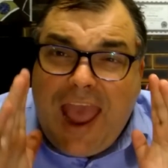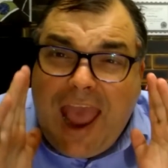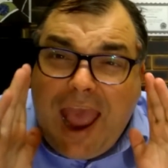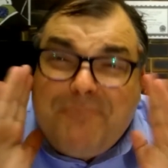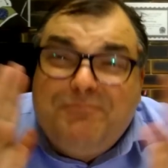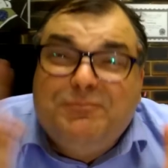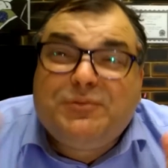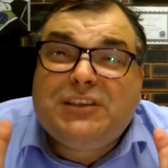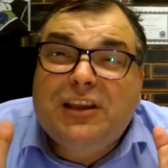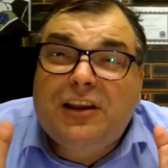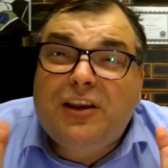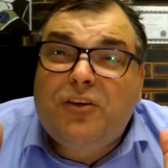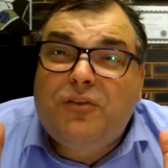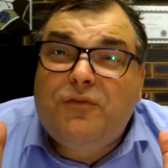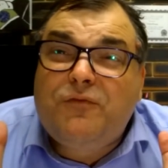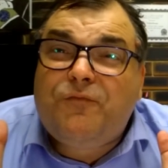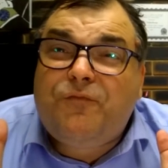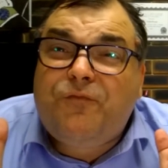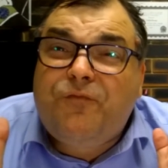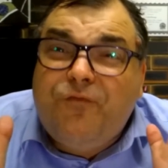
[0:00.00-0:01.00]

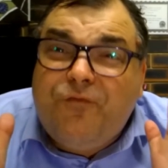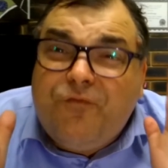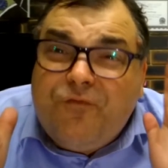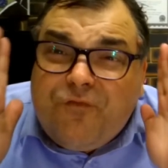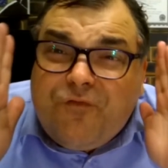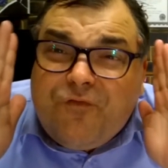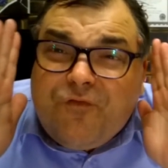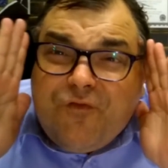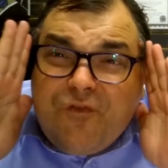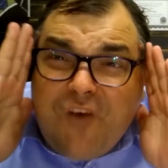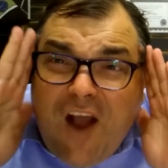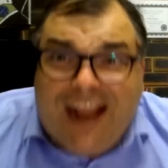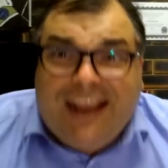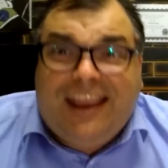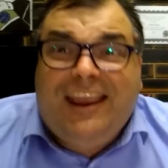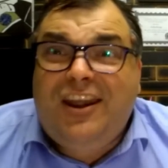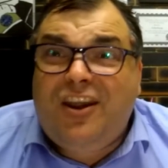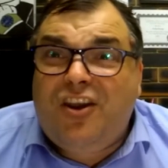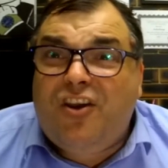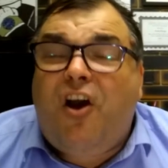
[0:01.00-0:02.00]
Absolute
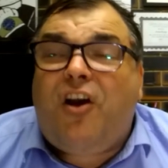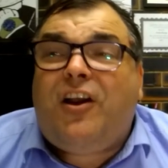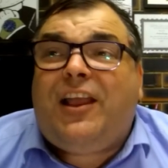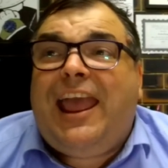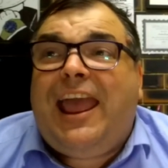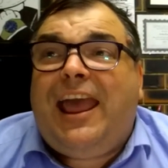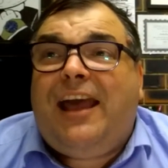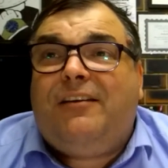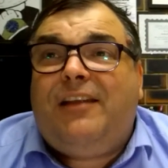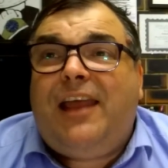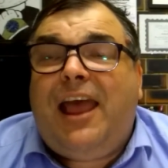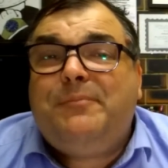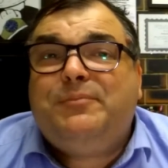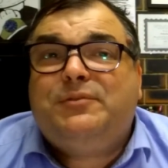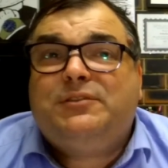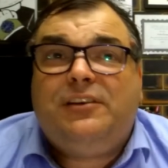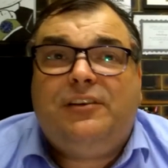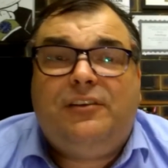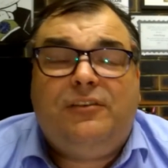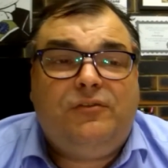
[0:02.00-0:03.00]
fucking knockout.
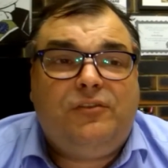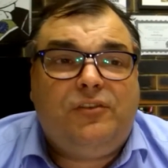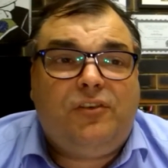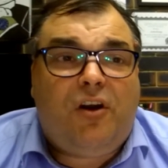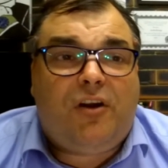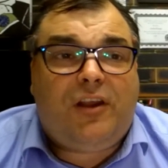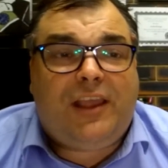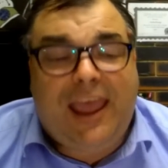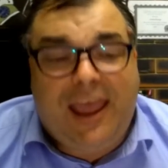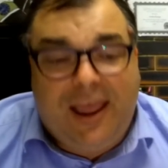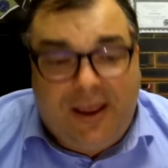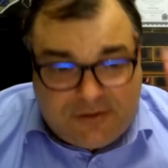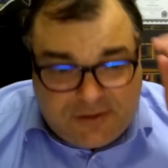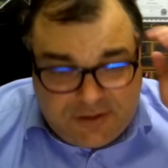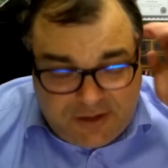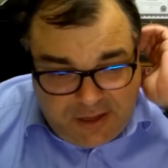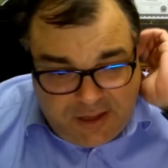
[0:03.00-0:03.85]
Absolute knockout.